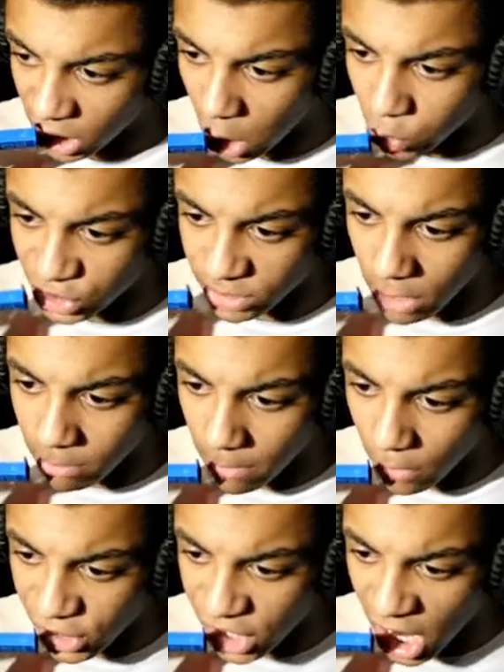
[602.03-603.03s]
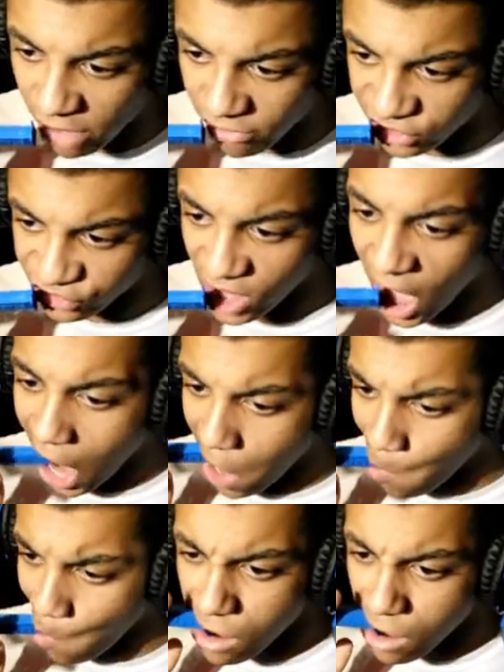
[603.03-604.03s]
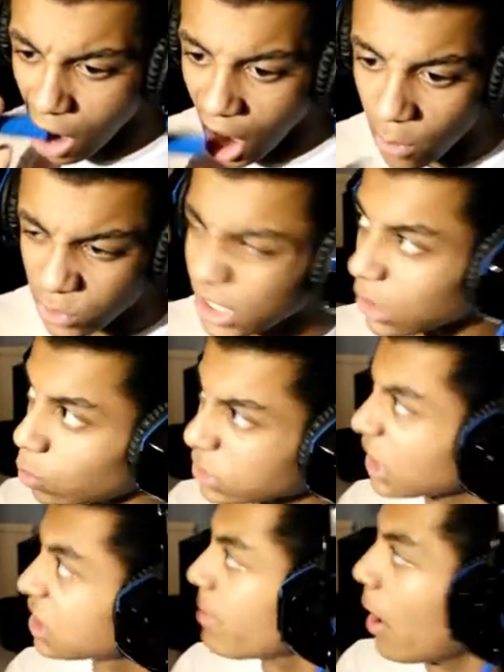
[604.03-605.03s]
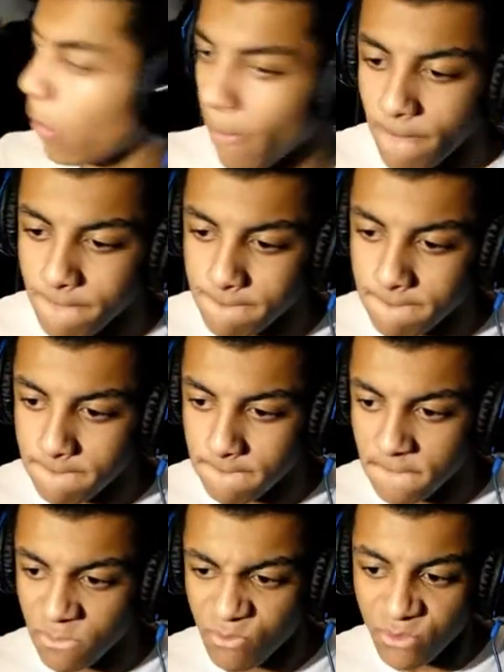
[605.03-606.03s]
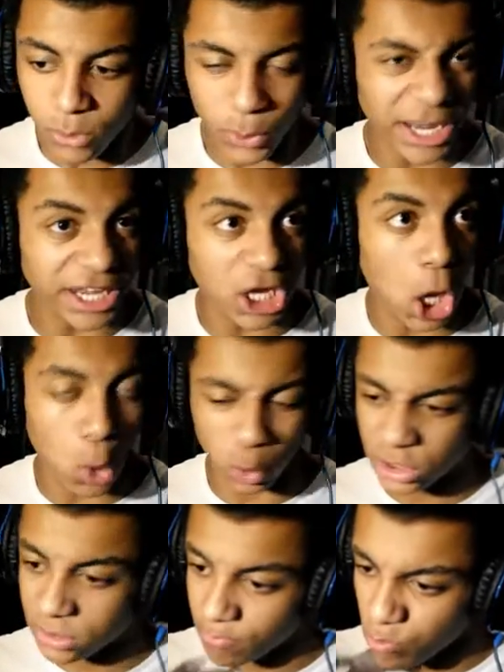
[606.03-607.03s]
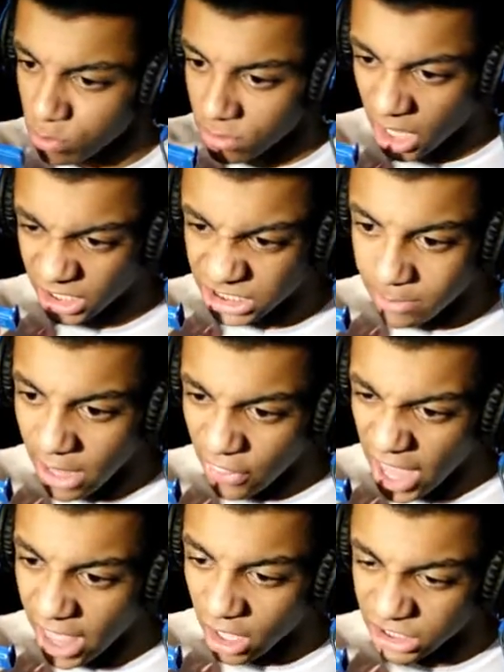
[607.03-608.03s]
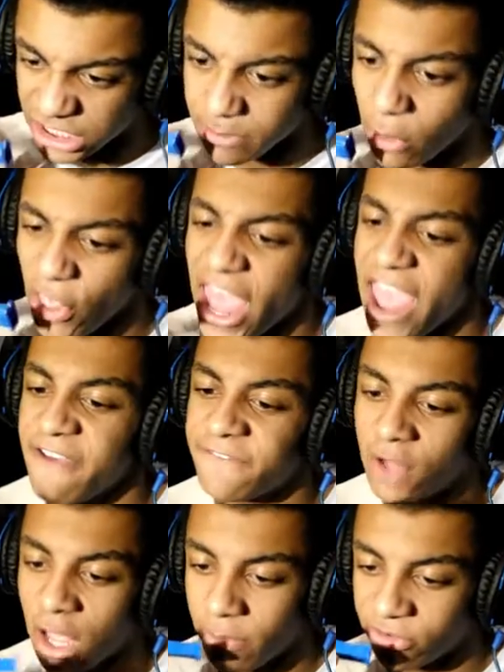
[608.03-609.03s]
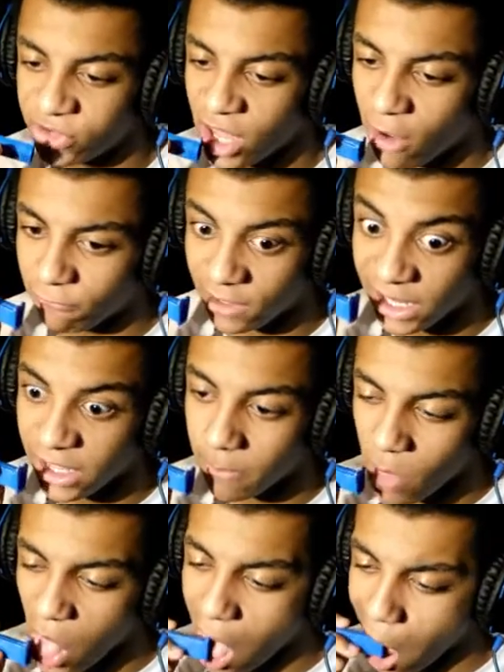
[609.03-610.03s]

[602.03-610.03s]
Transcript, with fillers: Closing Mamba Boy Diaries. What's that? What's that smell? I'm getting close. I can smell the I can smell the hair fibers of Liam.